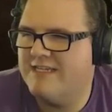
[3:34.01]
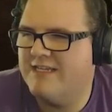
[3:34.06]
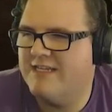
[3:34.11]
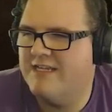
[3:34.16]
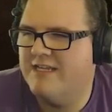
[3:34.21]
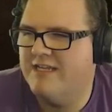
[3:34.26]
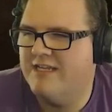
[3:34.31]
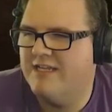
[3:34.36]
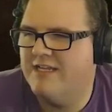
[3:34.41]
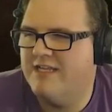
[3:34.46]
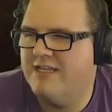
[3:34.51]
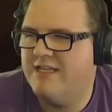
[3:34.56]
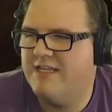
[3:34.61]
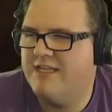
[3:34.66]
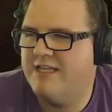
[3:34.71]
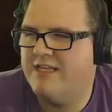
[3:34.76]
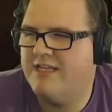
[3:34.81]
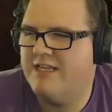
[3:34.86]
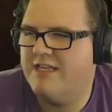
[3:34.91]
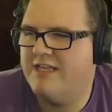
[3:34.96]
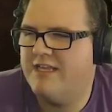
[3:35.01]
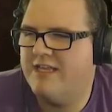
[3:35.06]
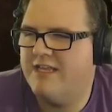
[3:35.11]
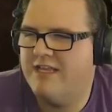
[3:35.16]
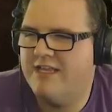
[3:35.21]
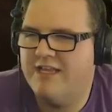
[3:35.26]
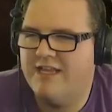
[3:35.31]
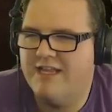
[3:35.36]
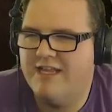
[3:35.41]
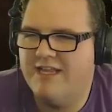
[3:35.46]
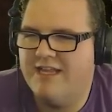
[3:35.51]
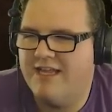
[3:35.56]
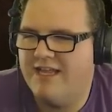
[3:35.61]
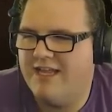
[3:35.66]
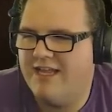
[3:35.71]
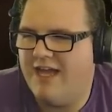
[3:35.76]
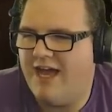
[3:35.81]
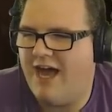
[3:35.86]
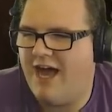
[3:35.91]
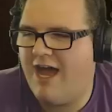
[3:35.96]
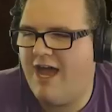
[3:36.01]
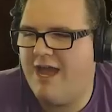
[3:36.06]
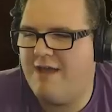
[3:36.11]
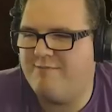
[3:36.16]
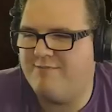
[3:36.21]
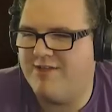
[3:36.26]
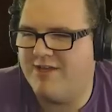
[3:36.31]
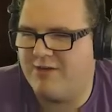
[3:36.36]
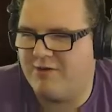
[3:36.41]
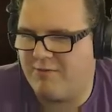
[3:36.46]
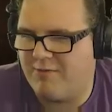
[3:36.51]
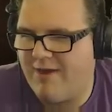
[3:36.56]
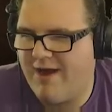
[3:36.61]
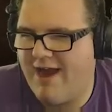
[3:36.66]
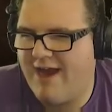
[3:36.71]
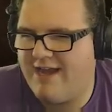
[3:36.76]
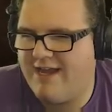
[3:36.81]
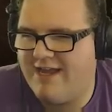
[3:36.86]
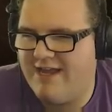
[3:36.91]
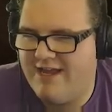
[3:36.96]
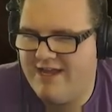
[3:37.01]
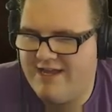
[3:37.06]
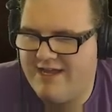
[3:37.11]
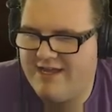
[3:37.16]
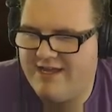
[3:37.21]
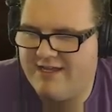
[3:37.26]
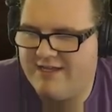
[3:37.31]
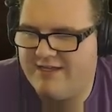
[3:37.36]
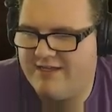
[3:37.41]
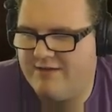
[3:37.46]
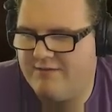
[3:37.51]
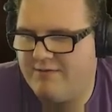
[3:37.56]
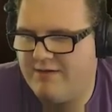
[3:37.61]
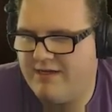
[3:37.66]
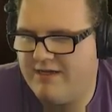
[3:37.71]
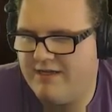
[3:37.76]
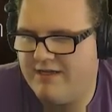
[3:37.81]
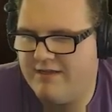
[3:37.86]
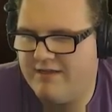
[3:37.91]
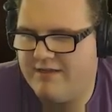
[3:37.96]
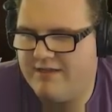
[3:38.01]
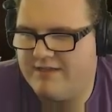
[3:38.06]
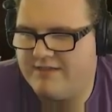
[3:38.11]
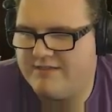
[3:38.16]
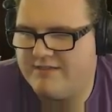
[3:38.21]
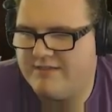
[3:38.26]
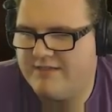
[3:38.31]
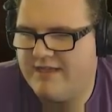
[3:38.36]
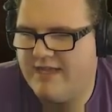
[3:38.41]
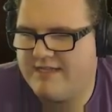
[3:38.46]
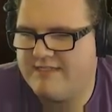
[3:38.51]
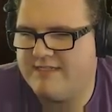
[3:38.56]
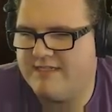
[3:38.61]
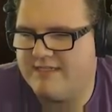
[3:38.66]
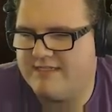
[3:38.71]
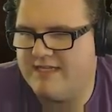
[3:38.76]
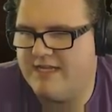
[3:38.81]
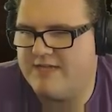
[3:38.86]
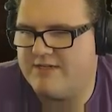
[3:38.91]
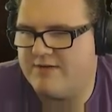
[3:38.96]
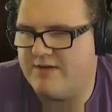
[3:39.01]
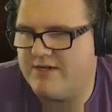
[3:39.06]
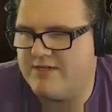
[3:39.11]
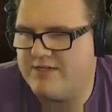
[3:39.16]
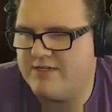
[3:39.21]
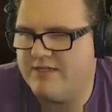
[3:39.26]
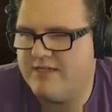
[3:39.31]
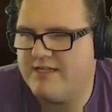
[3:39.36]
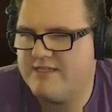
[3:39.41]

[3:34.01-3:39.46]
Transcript: Why do you know more about this game than I do? I am the greatest. Well, that's, oh, that's an exaggeration.